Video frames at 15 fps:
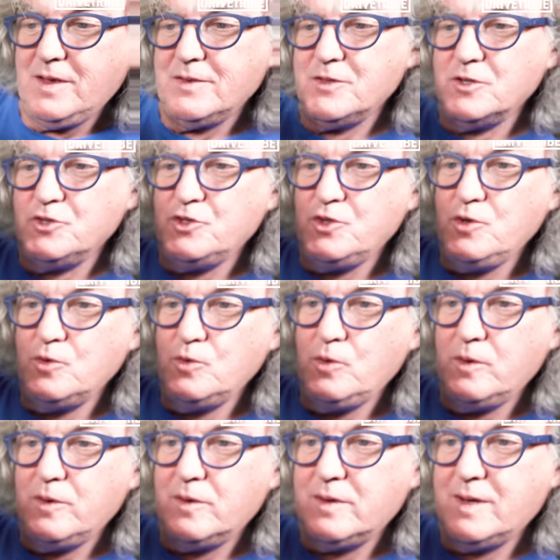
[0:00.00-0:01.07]
the shoe
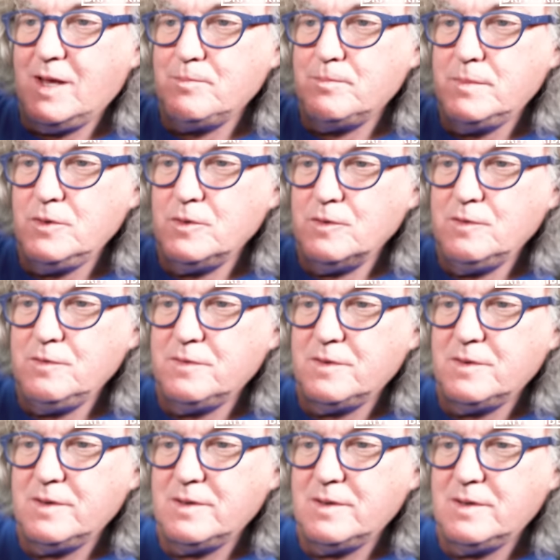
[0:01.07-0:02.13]
can move
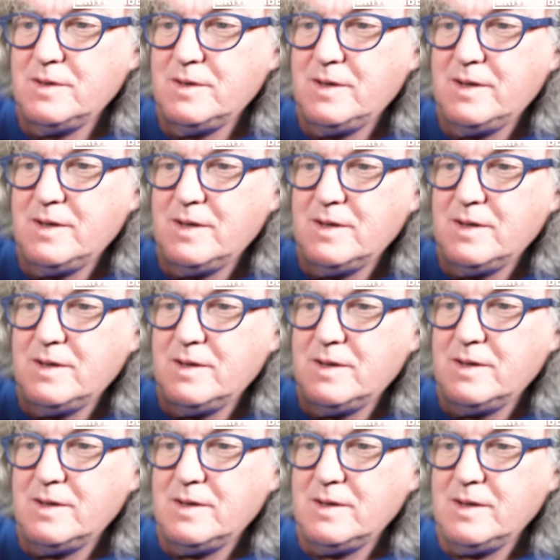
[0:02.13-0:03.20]

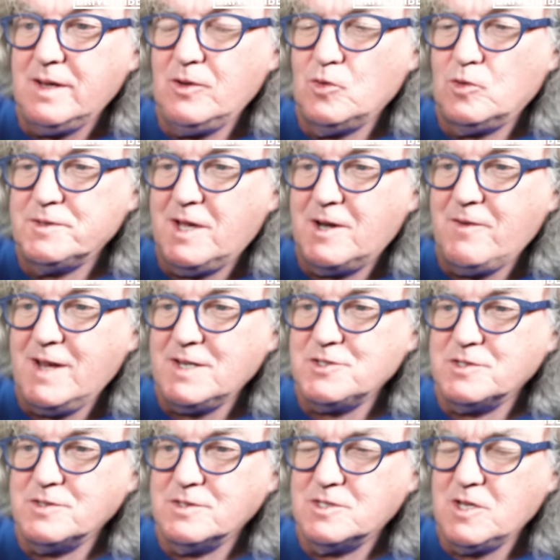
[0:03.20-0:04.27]
in all
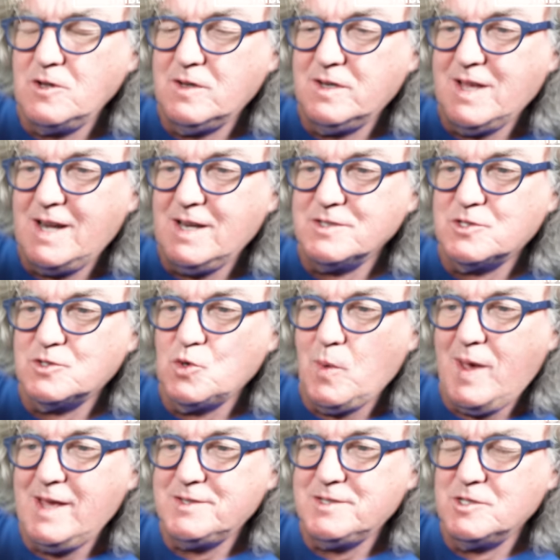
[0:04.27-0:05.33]
directions. So you can get it
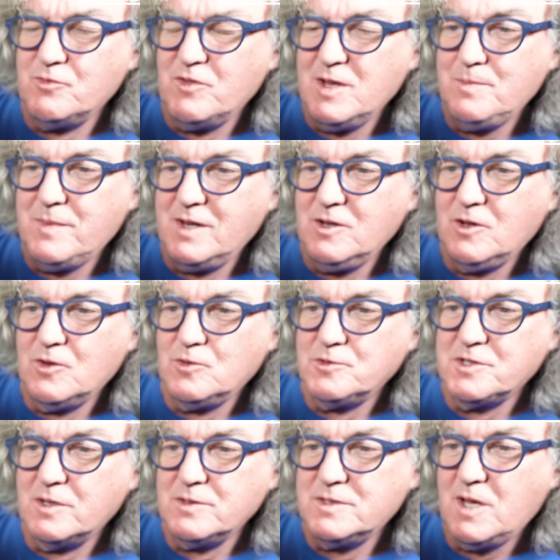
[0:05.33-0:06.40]
square to the rim and you can
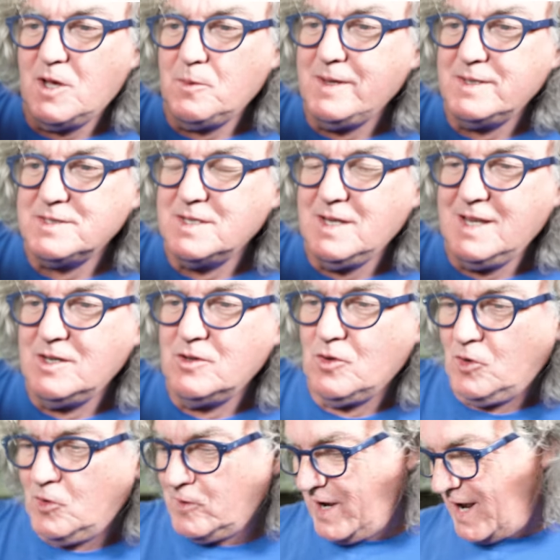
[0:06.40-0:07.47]
also toe it in
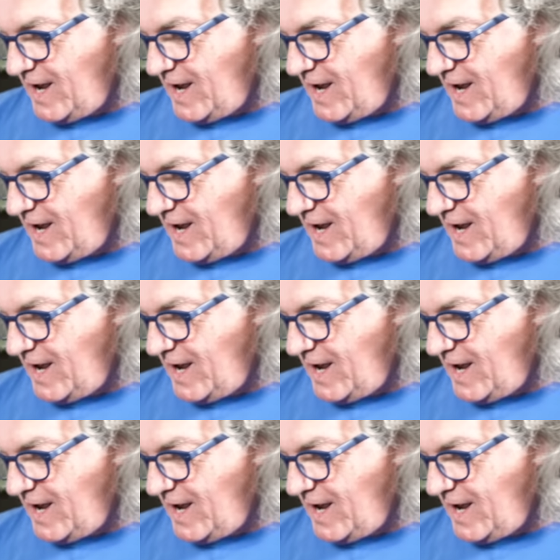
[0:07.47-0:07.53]
or